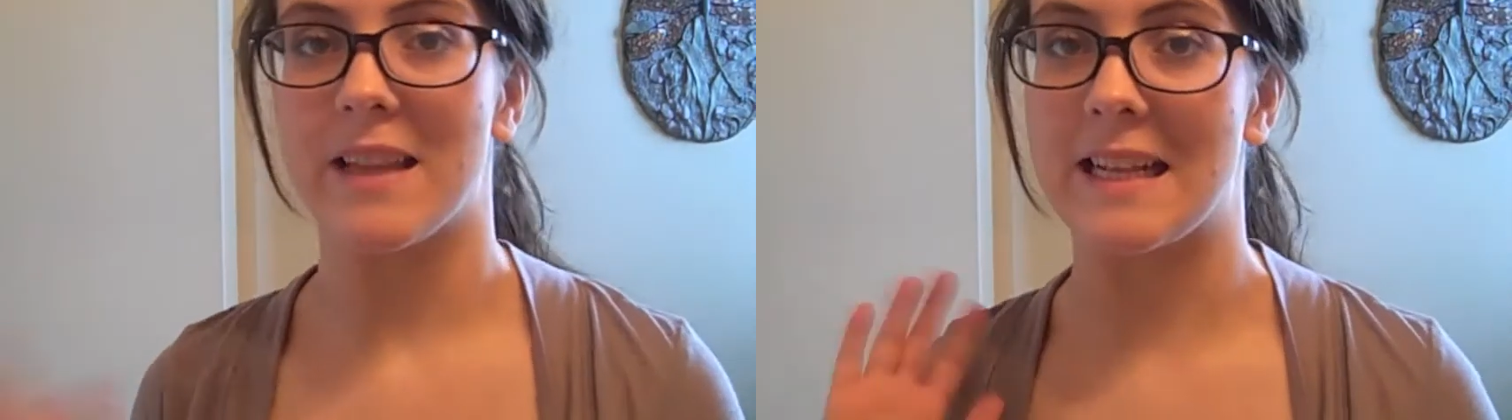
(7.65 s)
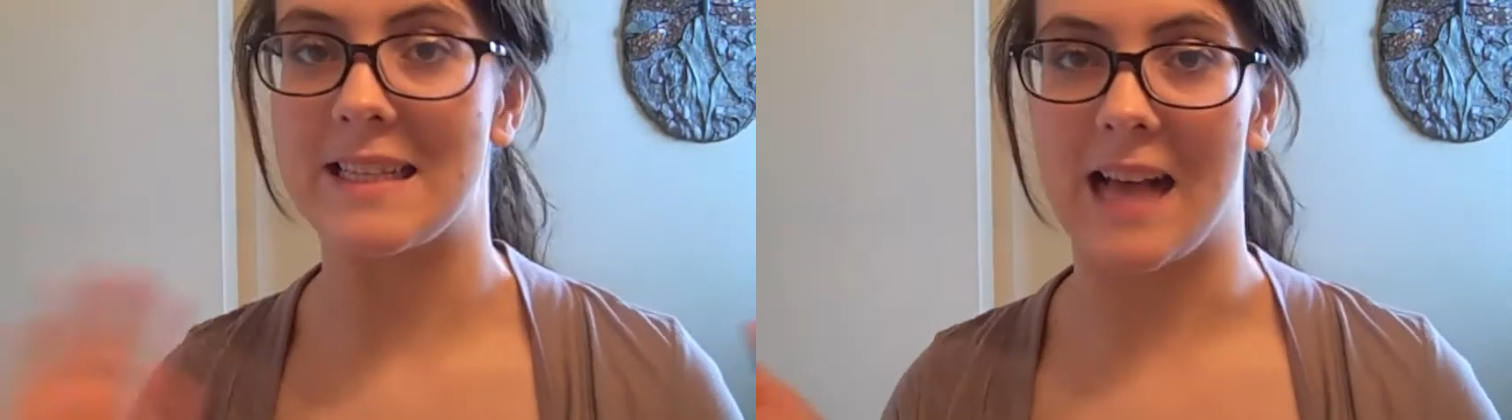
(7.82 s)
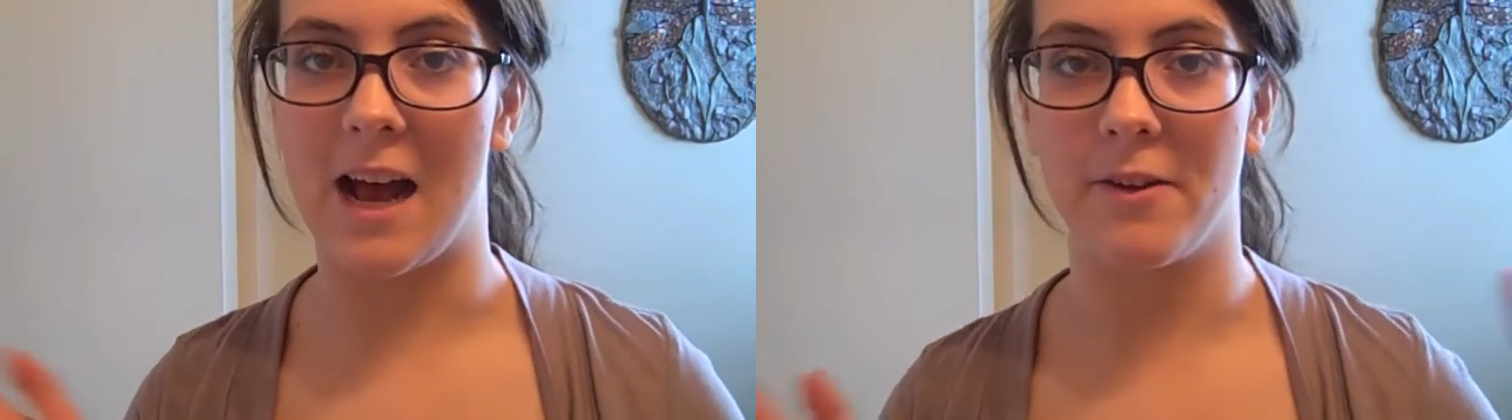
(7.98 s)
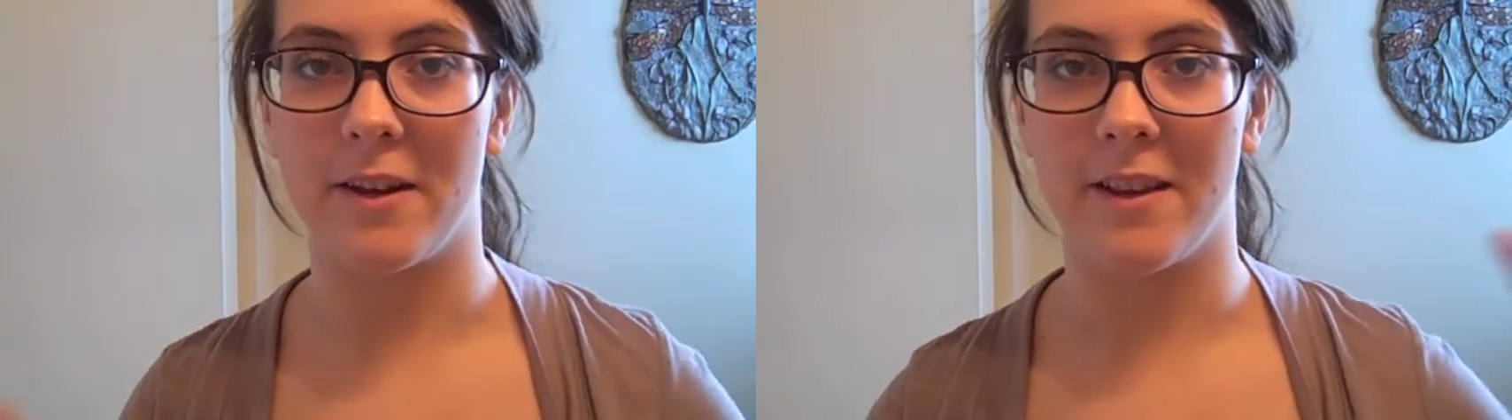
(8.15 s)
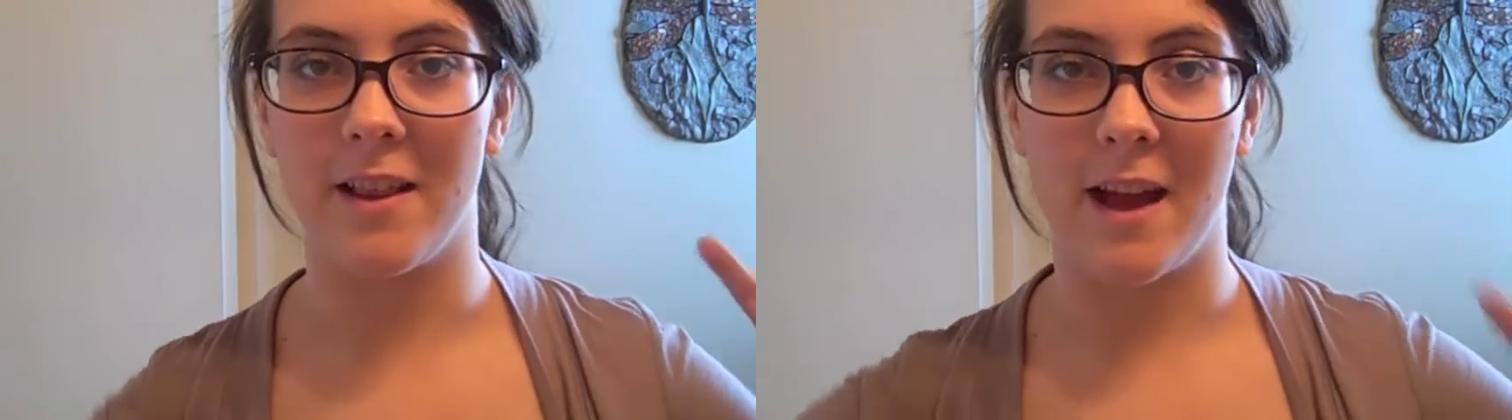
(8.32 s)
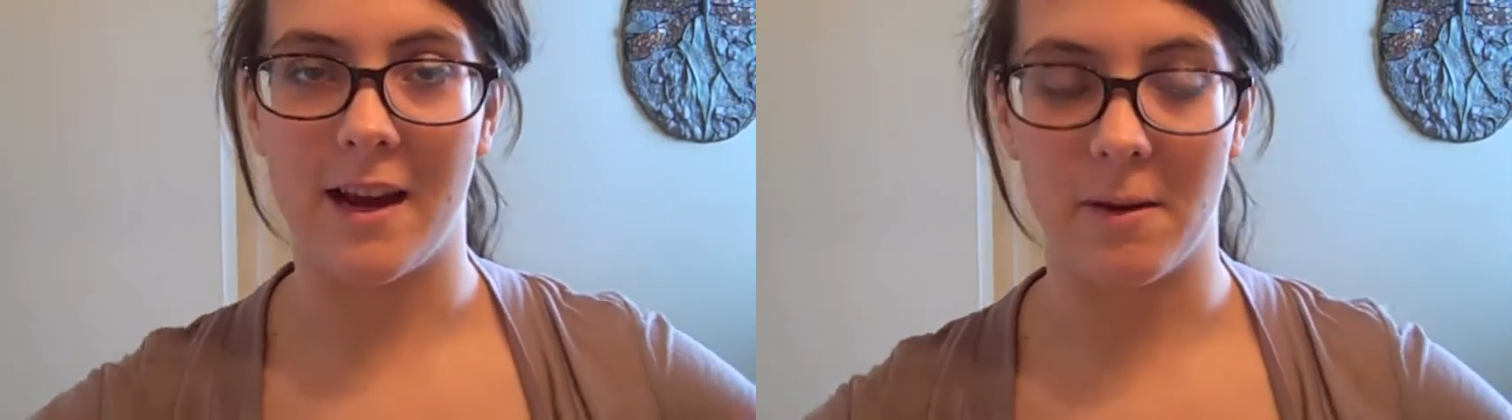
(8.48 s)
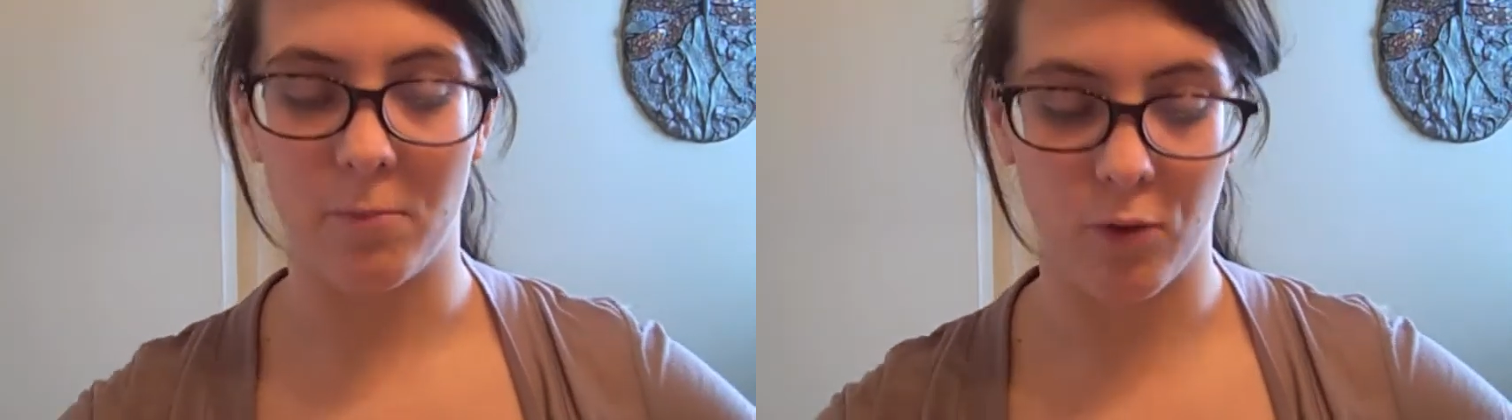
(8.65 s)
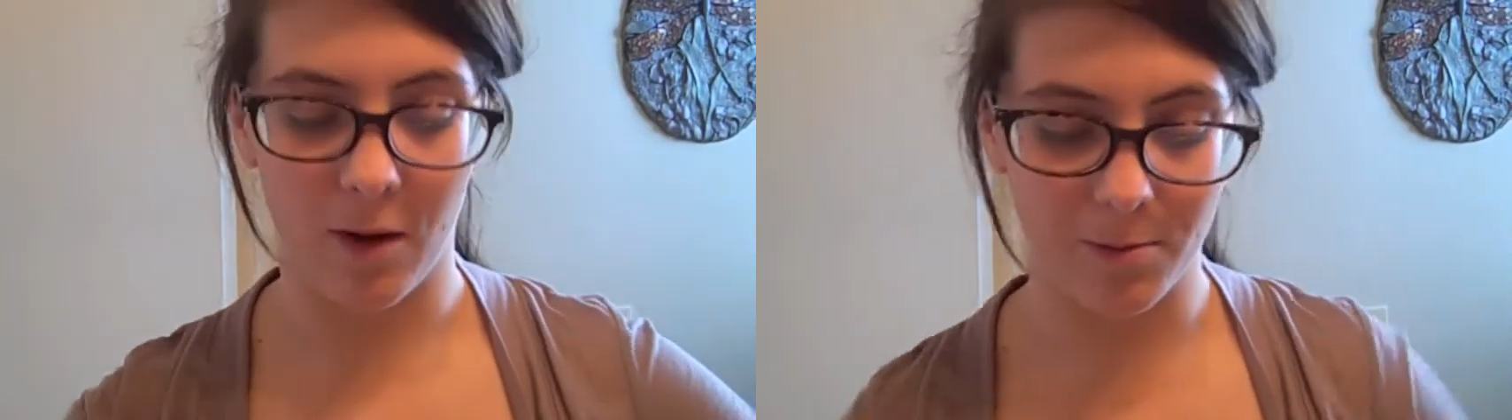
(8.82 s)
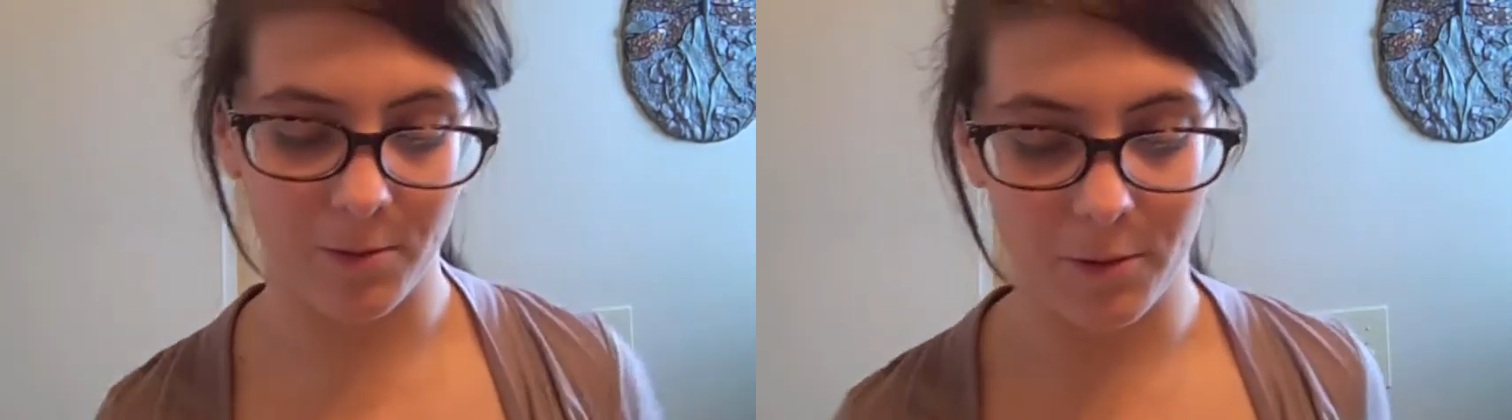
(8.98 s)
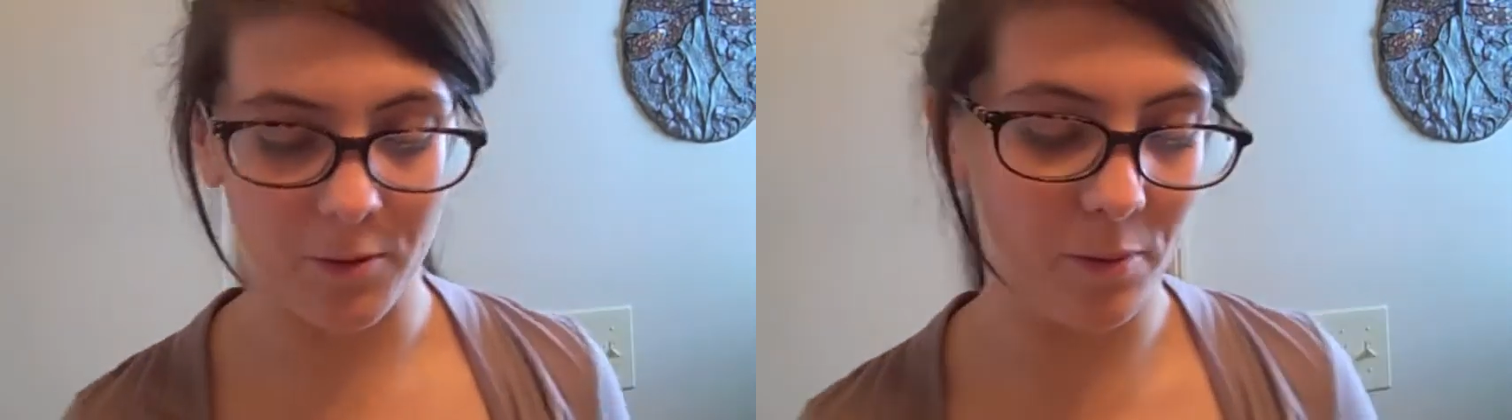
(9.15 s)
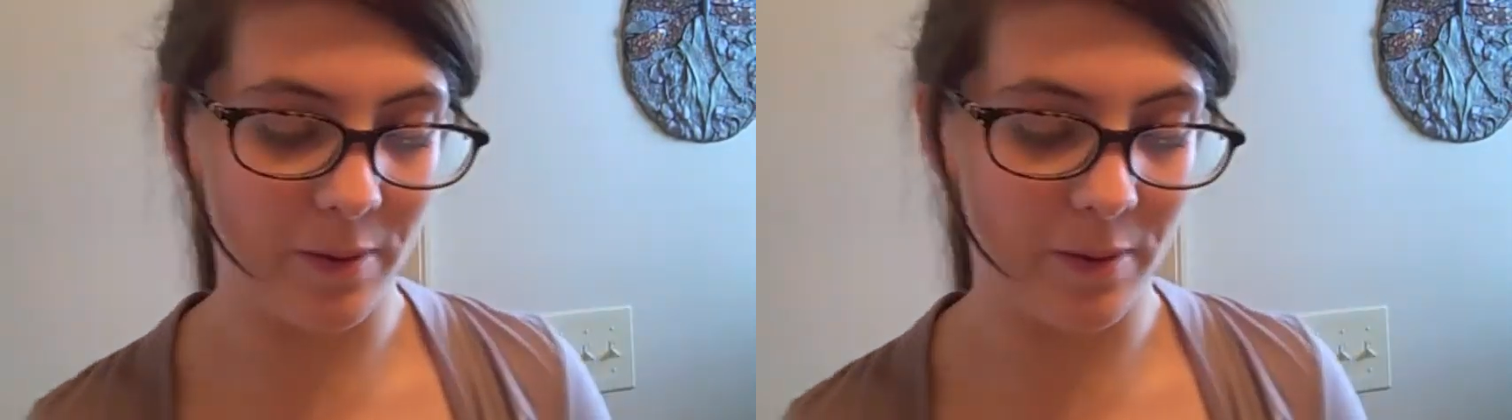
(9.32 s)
the sound and the lighting probably will